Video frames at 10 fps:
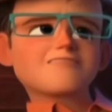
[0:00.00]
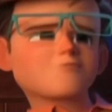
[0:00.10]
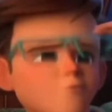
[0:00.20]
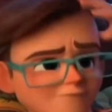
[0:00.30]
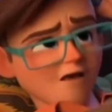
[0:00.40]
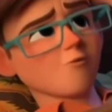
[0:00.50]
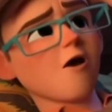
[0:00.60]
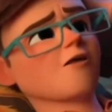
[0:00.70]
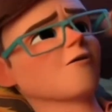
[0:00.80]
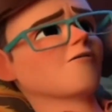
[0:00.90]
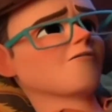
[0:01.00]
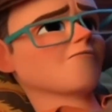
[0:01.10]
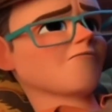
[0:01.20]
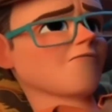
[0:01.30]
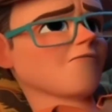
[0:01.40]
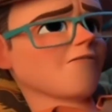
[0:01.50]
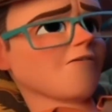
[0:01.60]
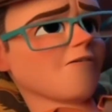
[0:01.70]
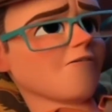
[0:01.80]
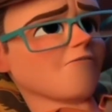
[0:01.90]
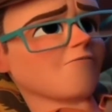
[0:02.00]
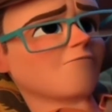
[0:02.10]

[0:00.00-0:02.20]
I did with my brother. Oh.